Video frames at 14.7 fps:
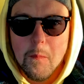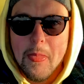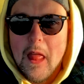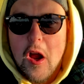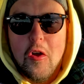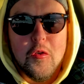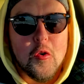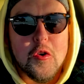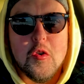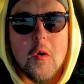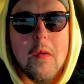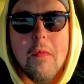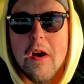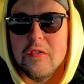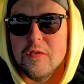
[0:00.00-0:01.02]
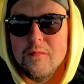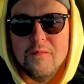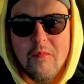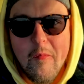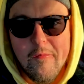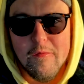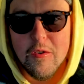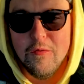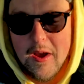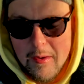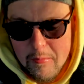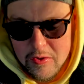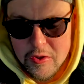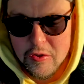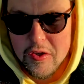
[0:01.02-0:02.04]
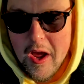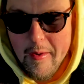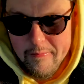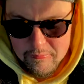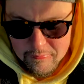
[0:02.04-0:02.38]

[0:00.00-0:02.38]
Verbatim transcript: I'll throw you 20 bucks for five minutes of your time.